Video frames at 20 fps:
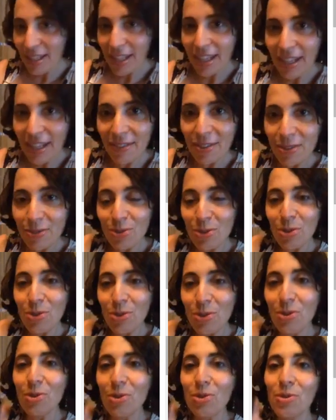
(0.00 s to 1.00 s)
We love you
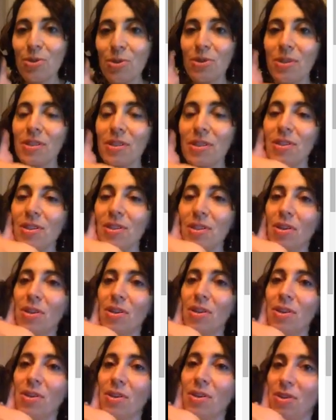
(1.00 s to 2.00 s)
too.
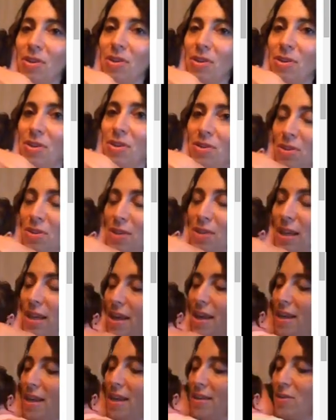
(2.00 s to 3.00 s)
Oh,
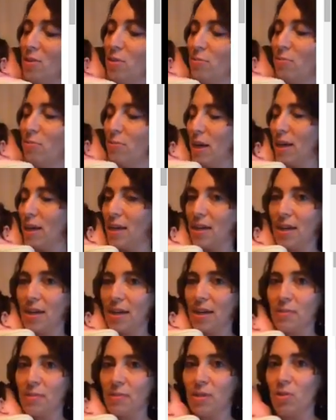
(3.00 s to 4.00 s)
okay, little Becca.
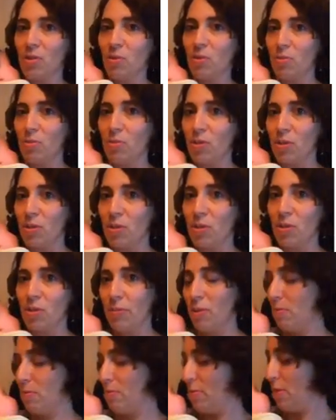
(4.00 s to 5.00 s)
I'm gonna go put her up
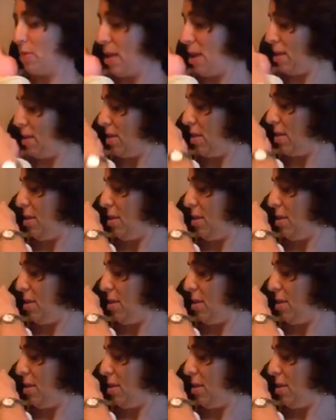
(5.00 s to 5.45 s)
in her bed.